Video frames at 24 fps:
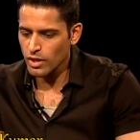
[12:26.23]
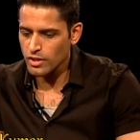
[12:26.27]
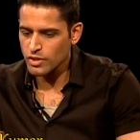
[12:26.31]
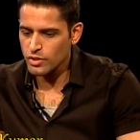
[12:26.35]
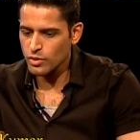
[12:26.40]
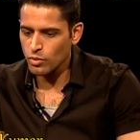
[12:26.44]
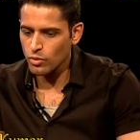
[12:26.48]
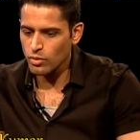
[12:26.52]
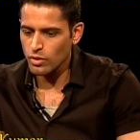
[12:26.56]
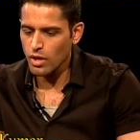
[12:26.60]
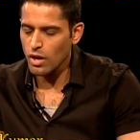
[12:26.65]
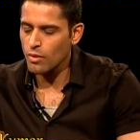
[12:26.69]
it's
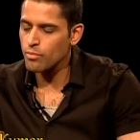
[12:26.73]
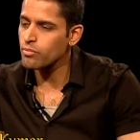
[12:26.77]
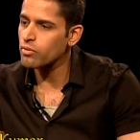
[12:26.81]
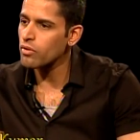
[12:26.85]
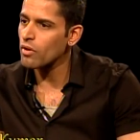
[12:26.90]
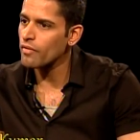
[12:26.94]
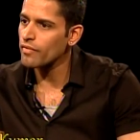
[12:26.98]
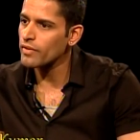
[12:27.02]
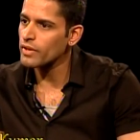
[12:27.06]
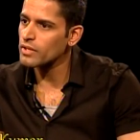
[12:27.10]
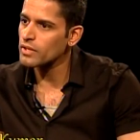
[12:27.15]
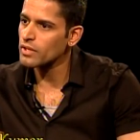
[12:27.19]
called A
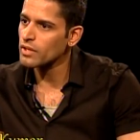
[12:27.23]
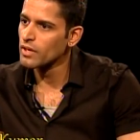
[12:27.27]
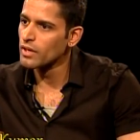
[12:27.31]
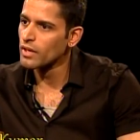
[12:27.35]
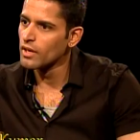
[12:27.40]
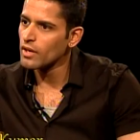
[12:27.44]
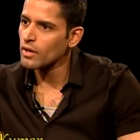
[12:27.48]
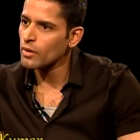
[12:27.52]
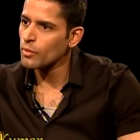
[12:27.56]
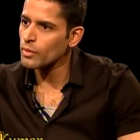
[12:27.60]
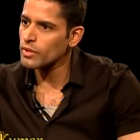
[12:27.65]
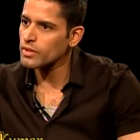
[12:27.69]
Prophet
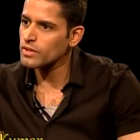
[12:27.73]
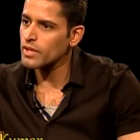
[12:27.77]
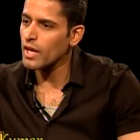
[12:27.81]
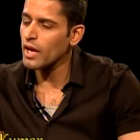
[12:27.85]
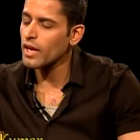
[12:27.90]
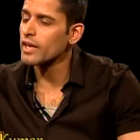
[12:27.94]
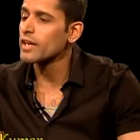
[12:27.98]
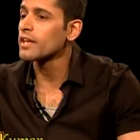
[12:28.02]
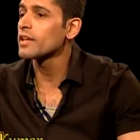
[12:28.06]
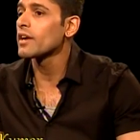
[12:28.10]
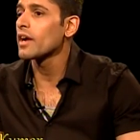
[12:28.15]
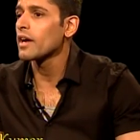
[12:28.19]
with
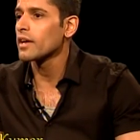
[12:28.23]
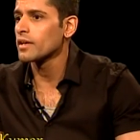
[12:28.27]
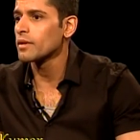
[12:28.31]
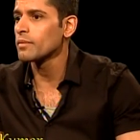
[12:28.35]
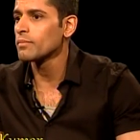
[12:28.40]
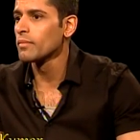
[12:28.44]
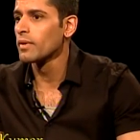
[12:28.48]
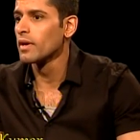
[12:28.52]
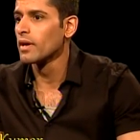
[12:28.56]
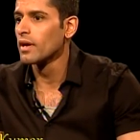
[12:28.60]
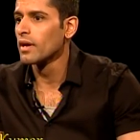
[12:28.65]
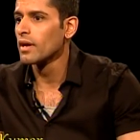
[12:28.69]
Tahar Rahim.